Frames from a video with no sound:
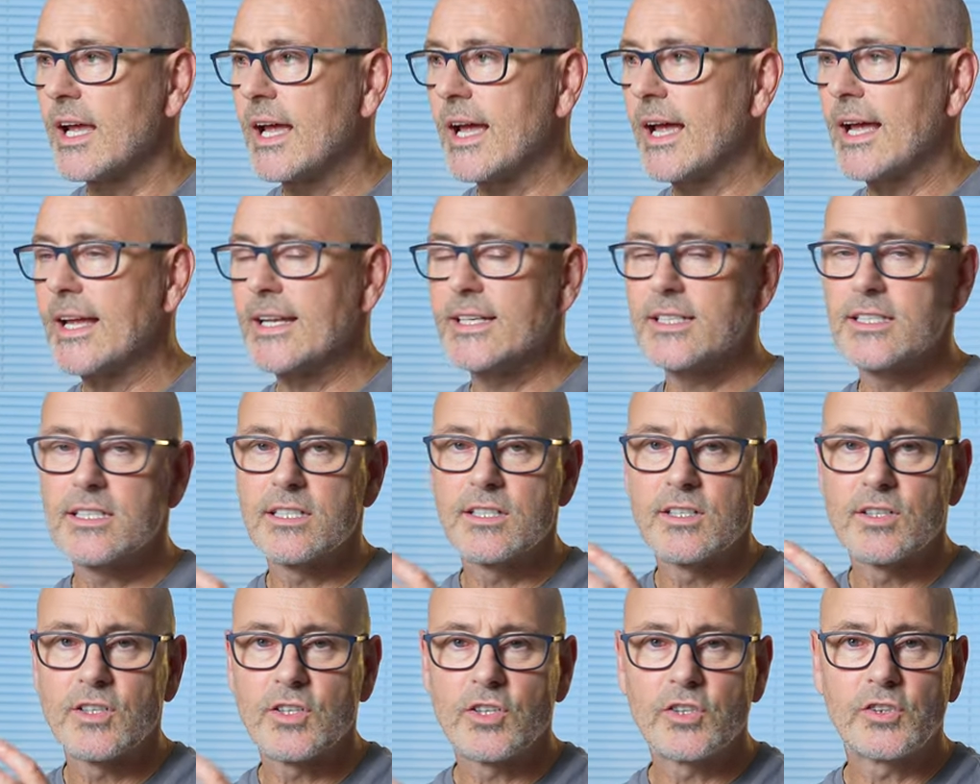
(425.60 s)
and
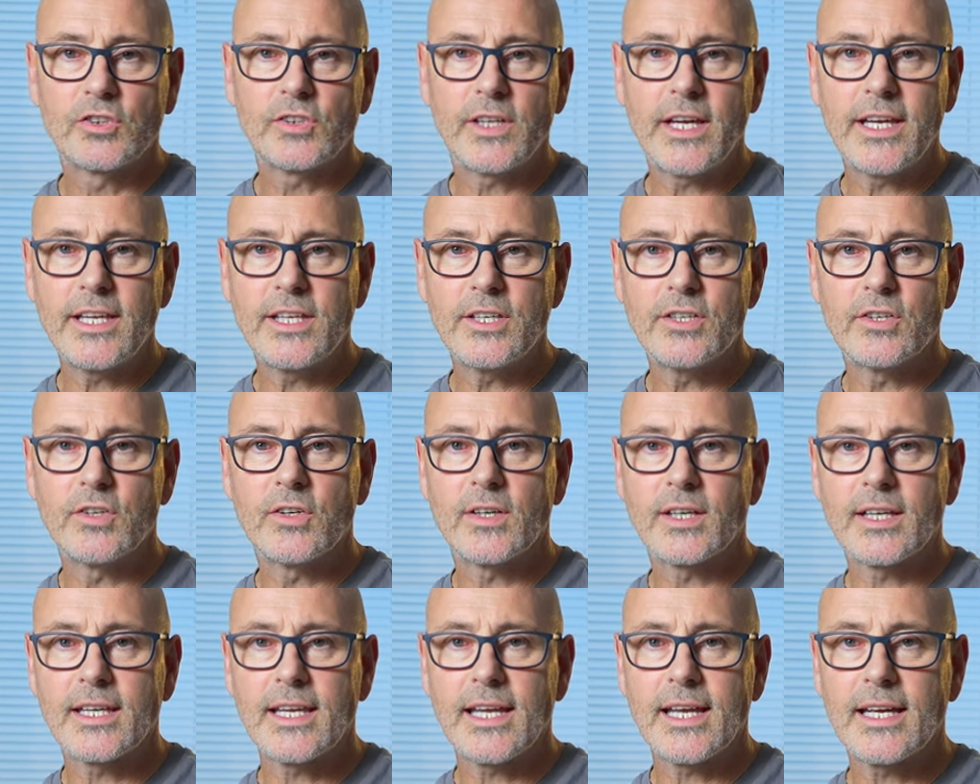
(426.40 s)
create your
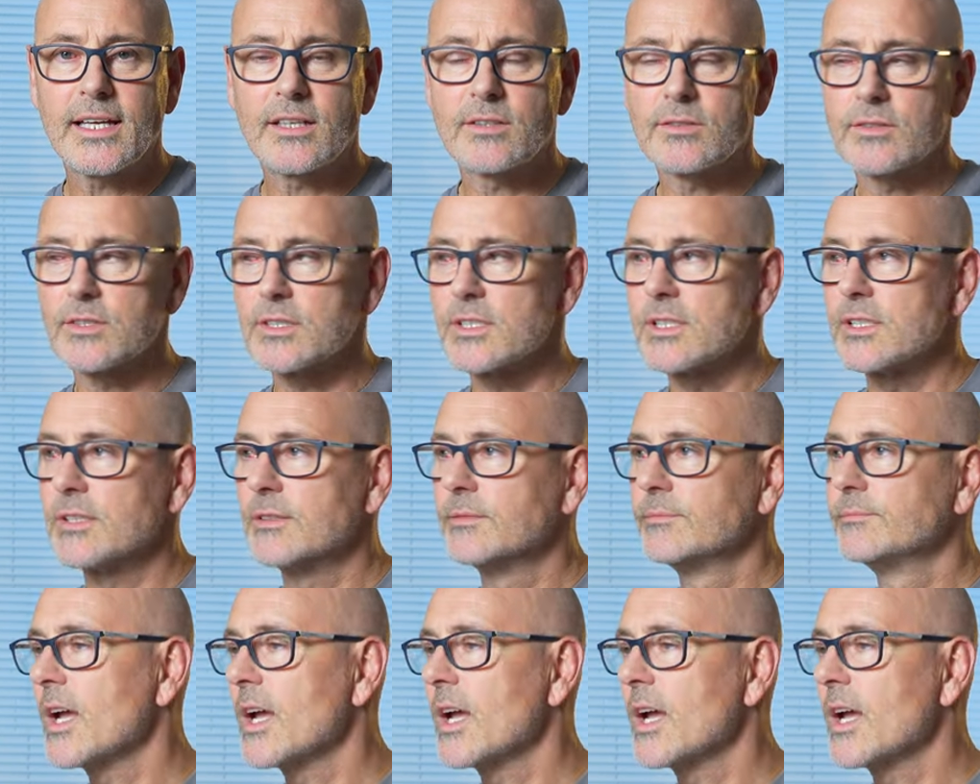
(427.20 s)
account.